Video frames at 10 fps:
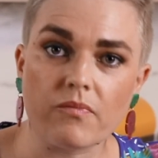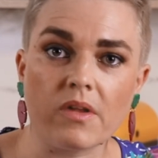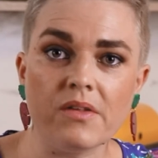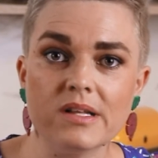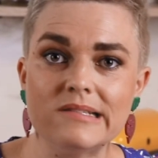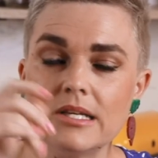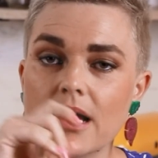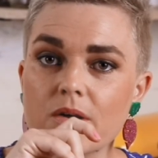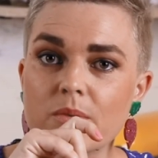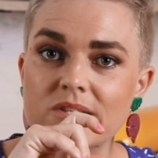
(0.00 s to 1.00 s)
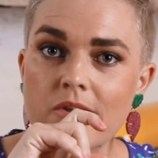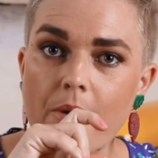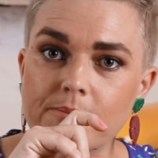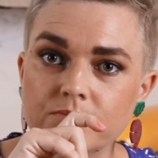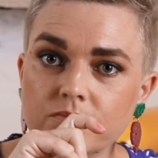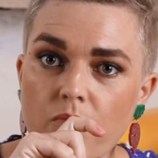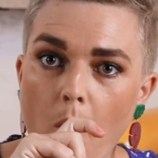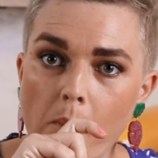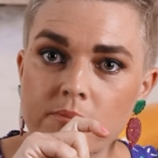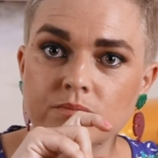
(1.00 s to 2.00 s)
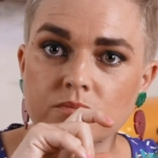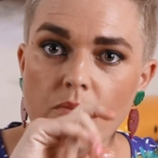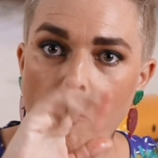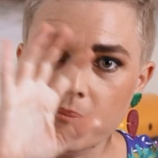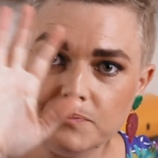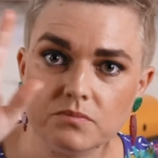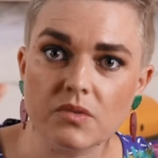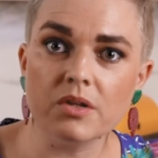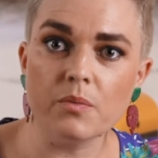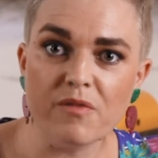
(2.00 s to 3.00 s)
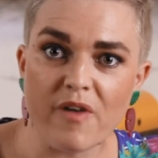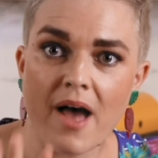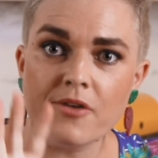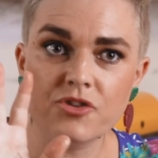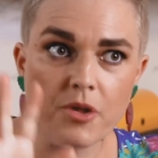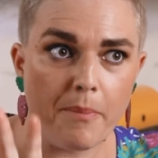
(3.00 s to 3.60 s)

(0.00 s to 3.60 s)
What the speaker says: think that's it. I think we did it. I think we found the